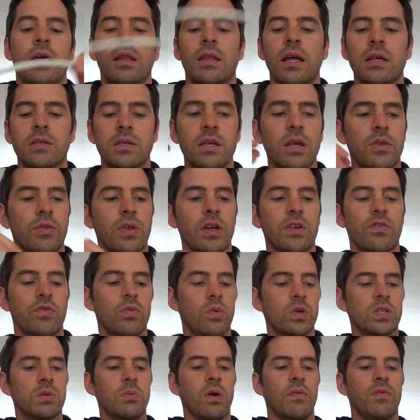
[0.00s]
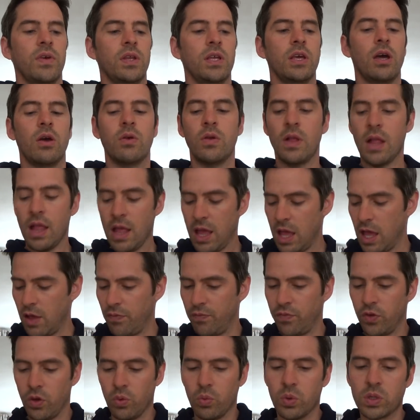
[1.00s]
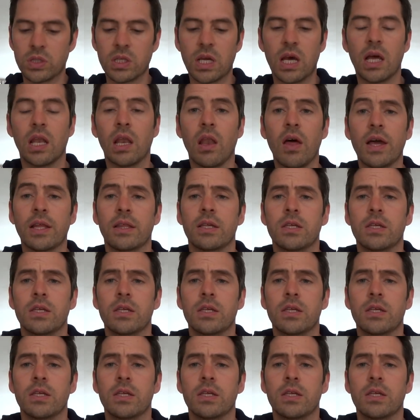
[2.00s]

That's it. Thanks for watching my video. If you would uh, like